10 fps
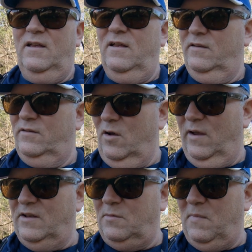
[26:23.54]
So
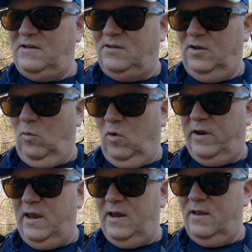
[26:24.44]
Instamic's still
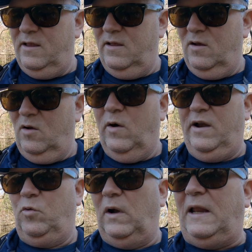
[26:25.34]
working. We're at
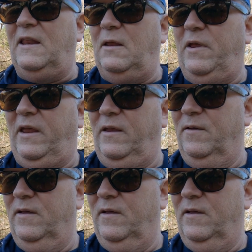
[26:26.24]
20 dB.